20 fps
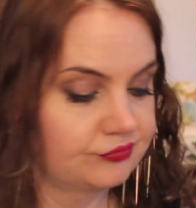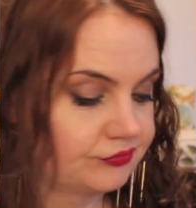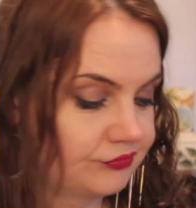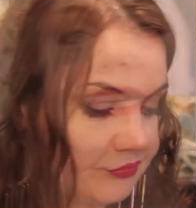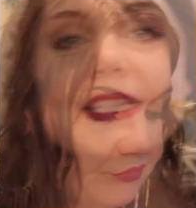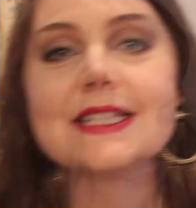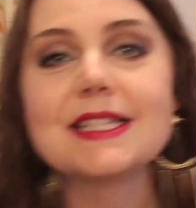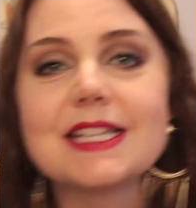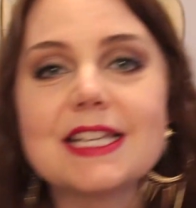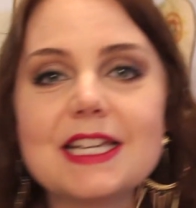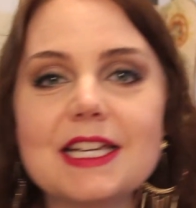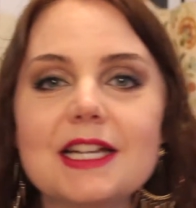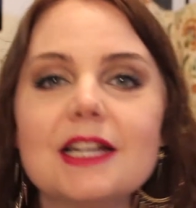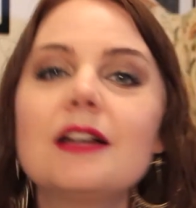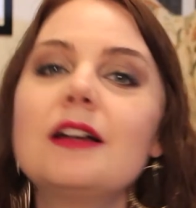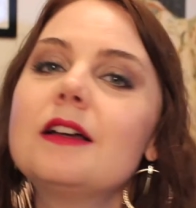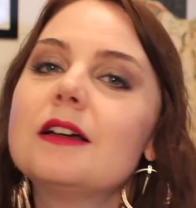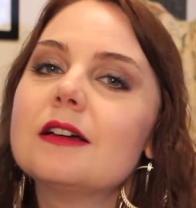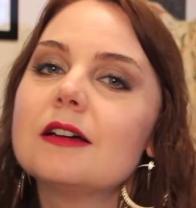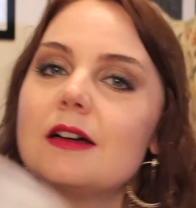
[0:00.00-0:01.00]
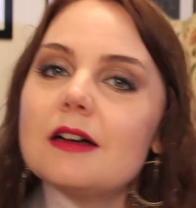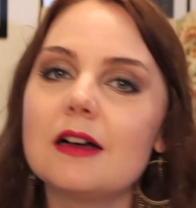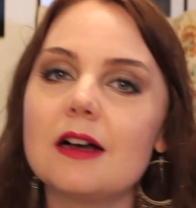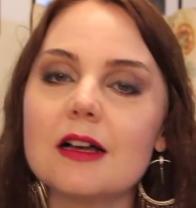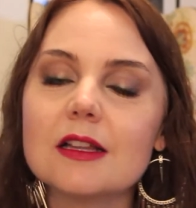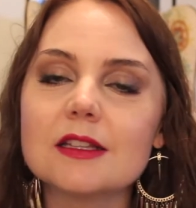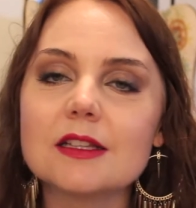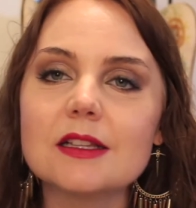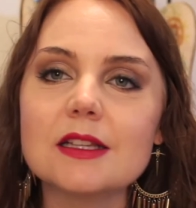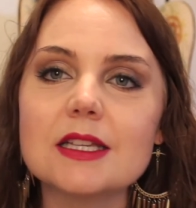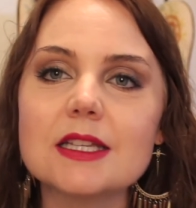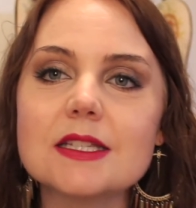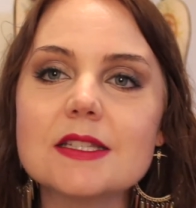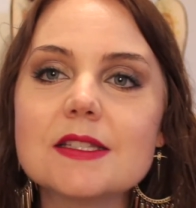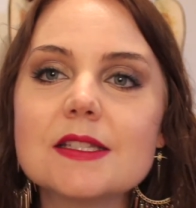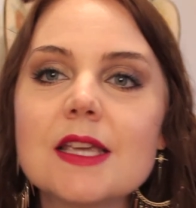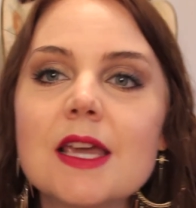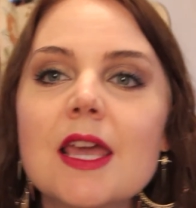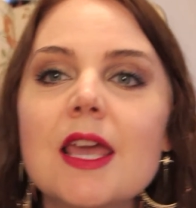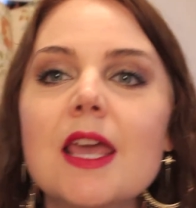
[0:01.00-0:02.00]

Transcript: Next thing on the list